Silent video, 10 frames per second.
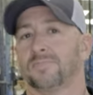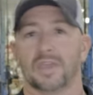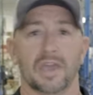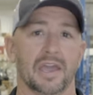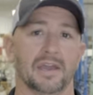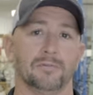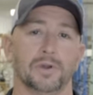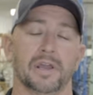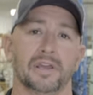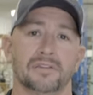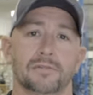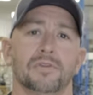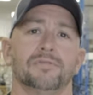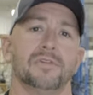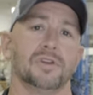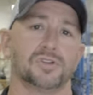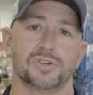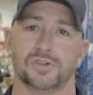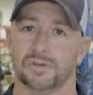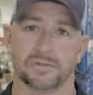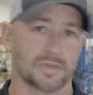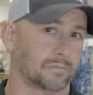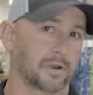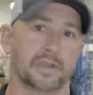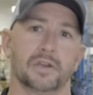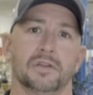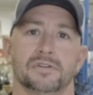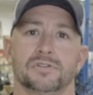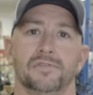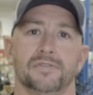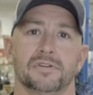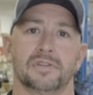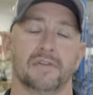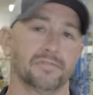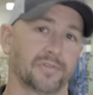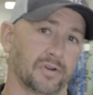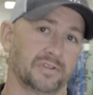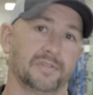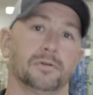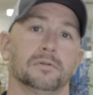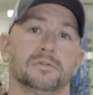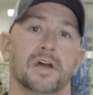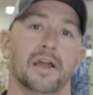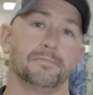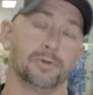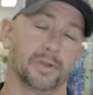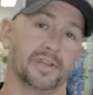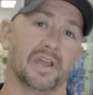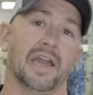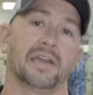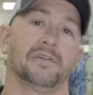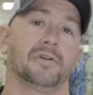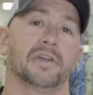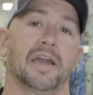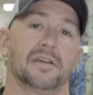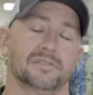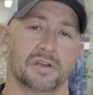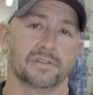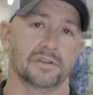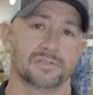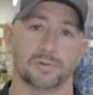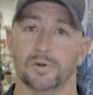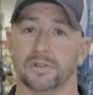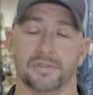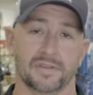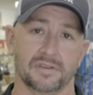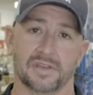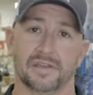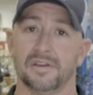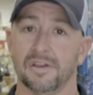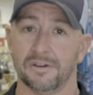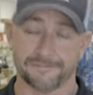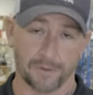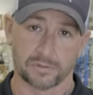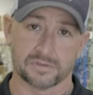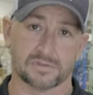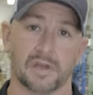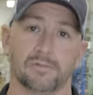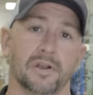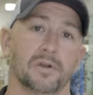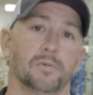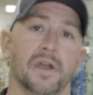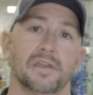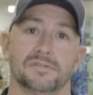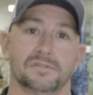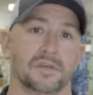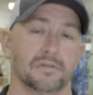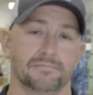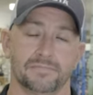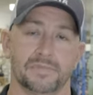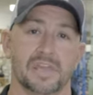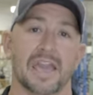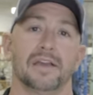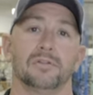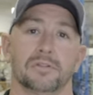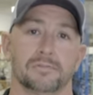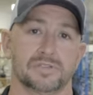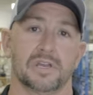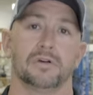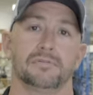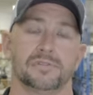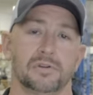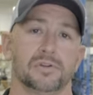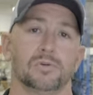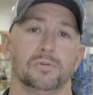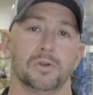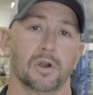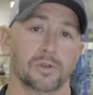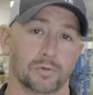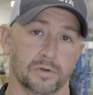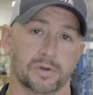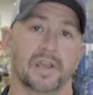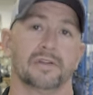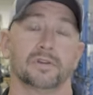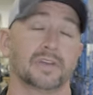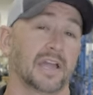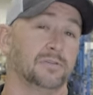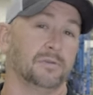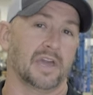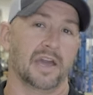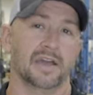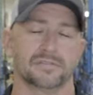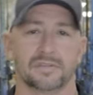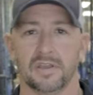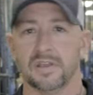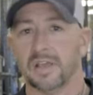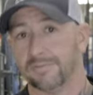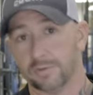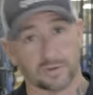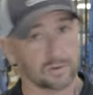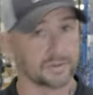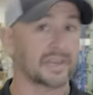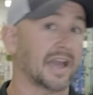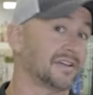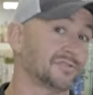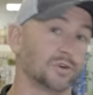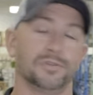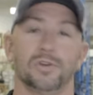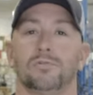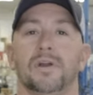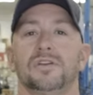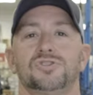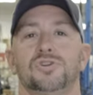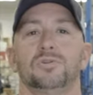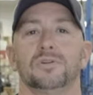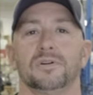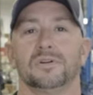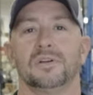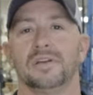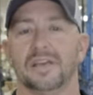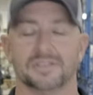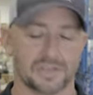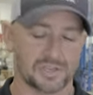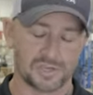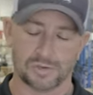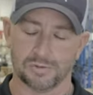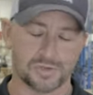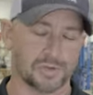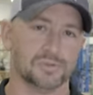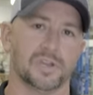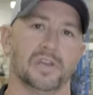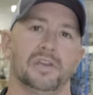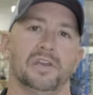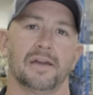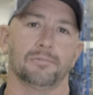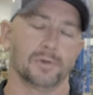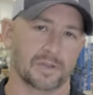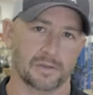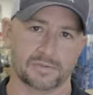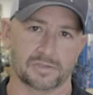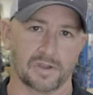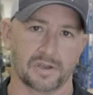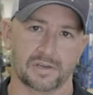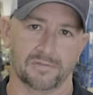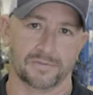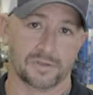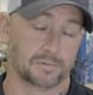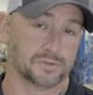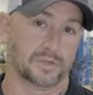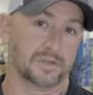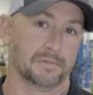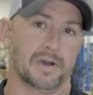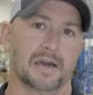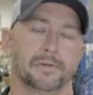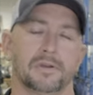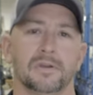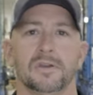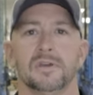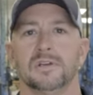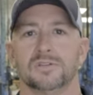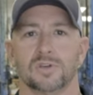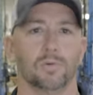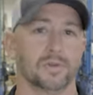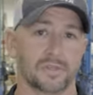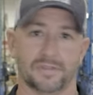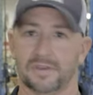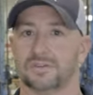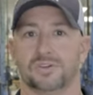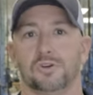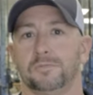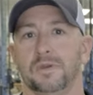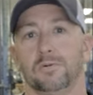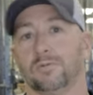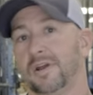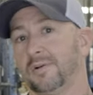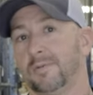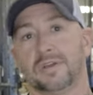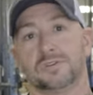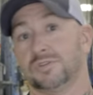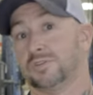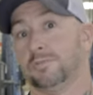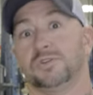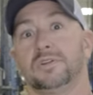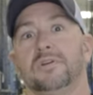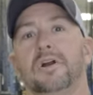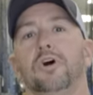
And when I get them to fish, they're breaking on the surface. They have a very difficult time putting an accurate cast on there. So one of the things I focus on right away is the, the angler themselves. You know, you, are you a good angler? Can you cast? If you can only cast over your right shoulder, it's a huge, huge handicap when it comes to targeting fish with jigging and popping. So one of the things I show people right away is just switching their